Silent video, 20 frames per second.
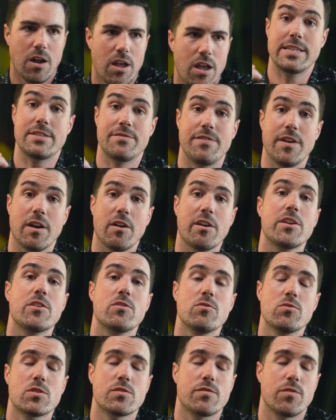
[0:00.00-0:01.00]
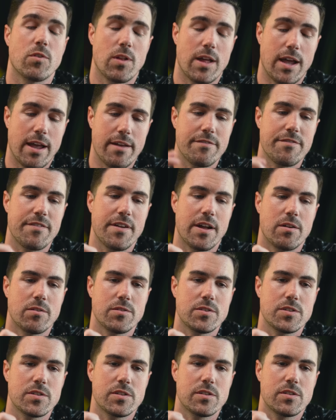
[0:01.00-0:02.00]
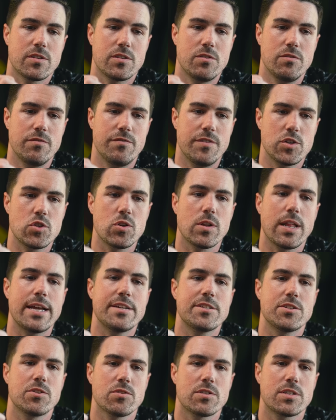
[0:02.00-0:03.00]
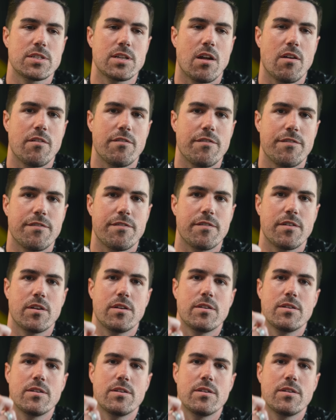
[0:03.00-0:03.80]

It's very useful, I have found, to visualize yourself